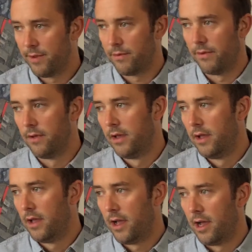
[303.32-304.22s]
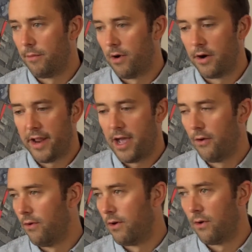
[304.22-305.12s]
of people um, are
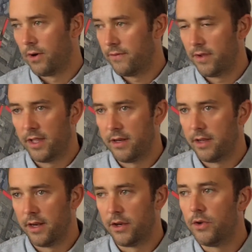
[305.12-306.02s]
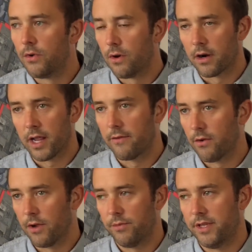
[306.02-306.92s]
now, or, or even in, in, a newer kind of
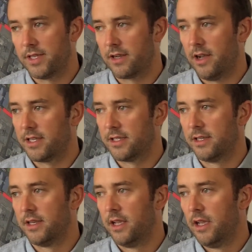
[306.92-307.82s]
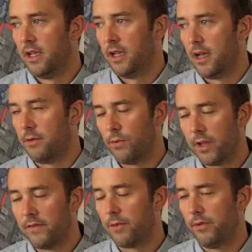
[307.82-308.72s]
growing place like Austin. Uh, you want to
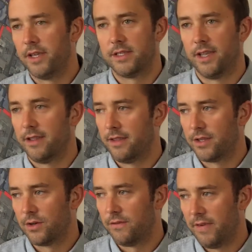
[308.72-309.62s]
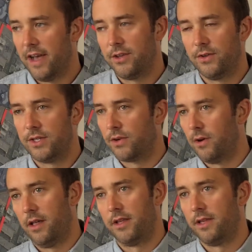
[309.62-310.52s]
live in a place that, that sort of values
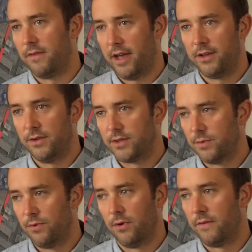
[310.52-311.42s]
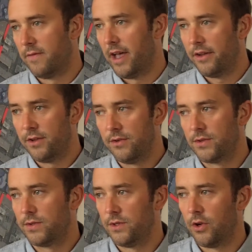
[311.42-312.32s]
equality, values support,
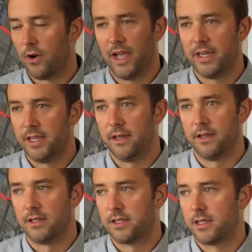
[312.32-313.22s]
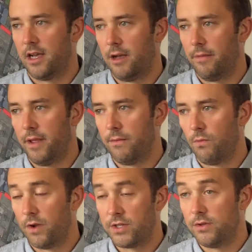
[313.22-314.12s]
values your ideas, um, and
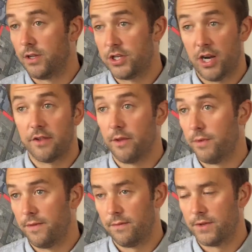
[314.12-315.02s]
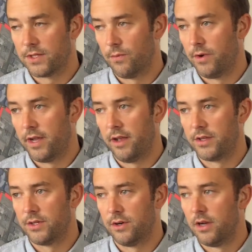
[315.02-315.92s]
wants you to share them with, with someone
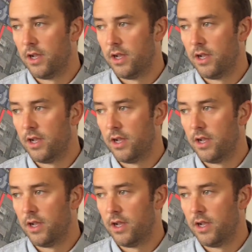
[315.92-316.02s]
else, or